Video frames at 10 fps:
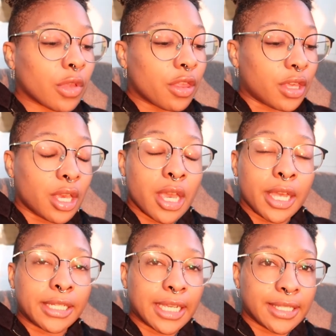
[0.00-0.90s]
the
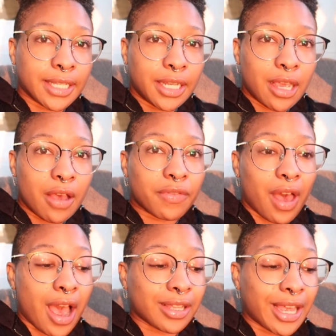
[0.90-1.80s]
intensity of the
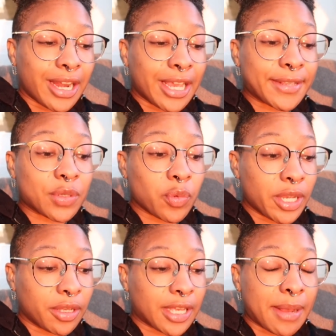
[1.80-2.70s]
highlighting is
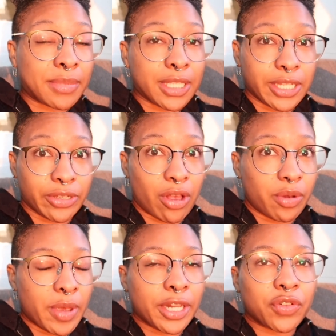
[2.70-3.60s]
real and I'm still
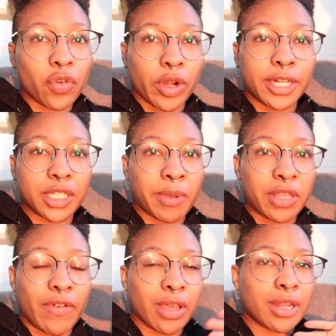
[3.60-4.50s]
on page 40 despite
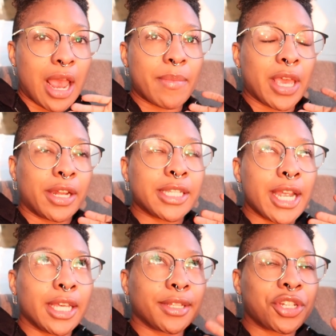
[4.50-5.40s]
the fact that I'm
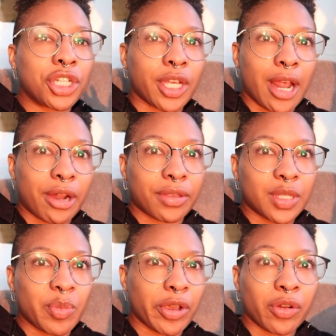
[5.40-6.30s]
annotating the shit out of
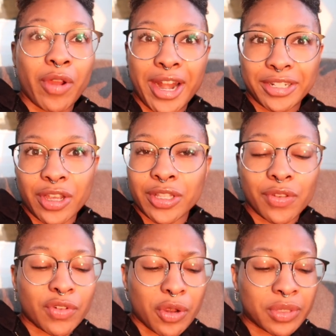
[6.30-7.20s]
this book and writing tons
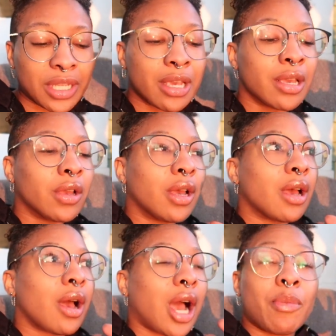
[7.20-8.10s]
of notes.
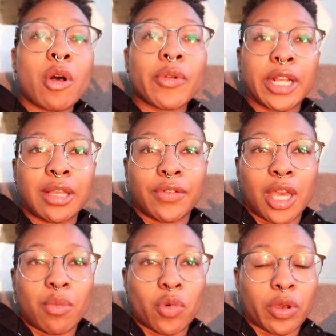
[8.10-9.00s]
I'm already loving
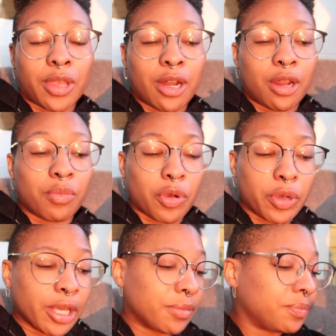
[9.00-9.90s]
it more than
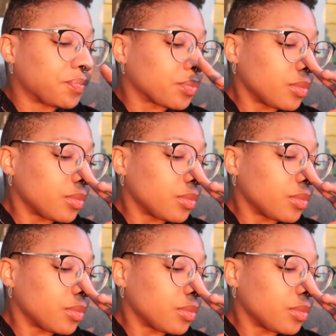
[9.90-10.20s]
Unbroken